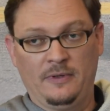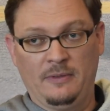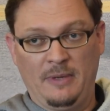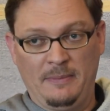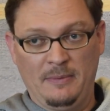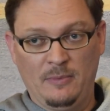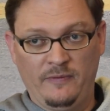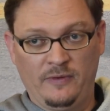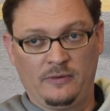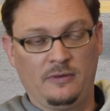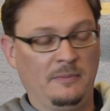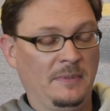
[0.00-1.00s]
that might be moving
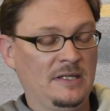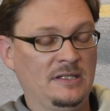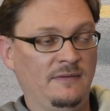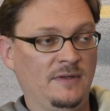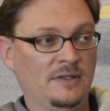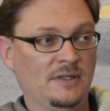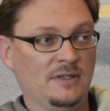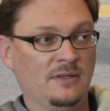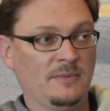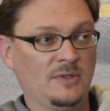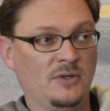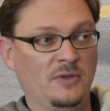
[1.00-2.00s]
through the PCV
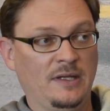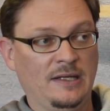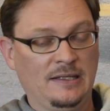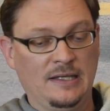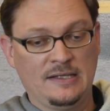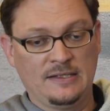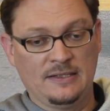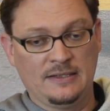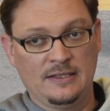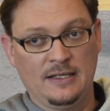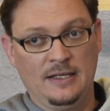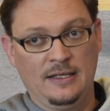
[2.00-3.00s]
system so that it
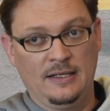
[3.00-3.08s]
doesn't